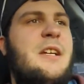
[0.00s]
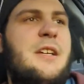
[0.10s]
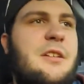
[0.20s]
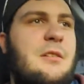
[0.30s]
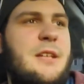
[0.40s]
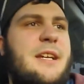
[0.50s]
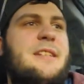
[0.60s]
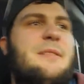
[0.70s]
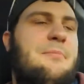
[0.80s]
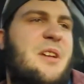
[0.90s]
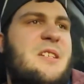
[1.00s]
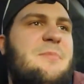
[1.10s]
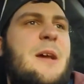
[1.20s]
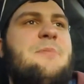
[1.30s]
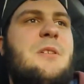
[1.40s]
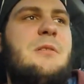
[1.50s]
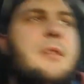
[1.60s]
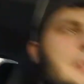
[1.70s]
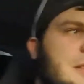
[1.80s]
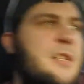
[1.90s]
you know, like I base maps are
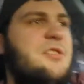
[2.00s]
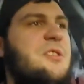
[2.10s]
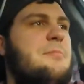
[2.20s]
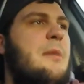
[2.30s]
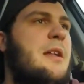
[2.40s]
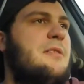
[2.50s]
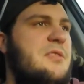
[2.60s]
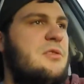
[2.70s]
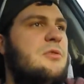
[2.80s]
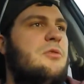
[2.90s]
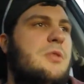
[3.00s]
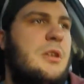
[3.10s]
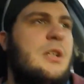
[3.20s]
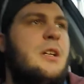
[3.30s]
literally just meant to